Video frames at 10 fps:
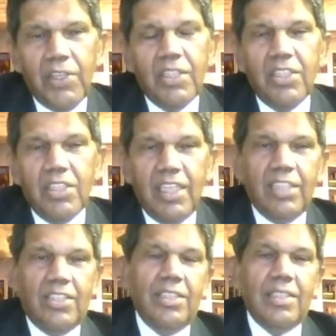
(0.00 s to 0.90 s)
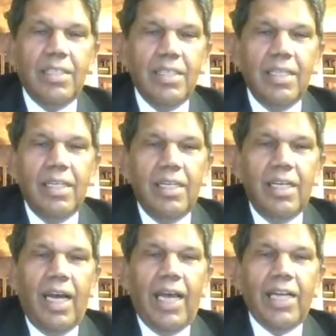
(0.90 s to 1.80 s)
successes,
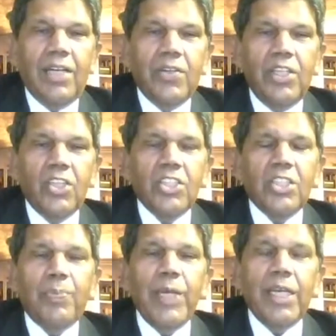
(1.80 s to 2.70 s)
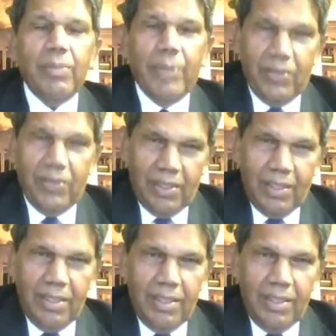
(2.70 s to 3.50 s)
I could not speak about it.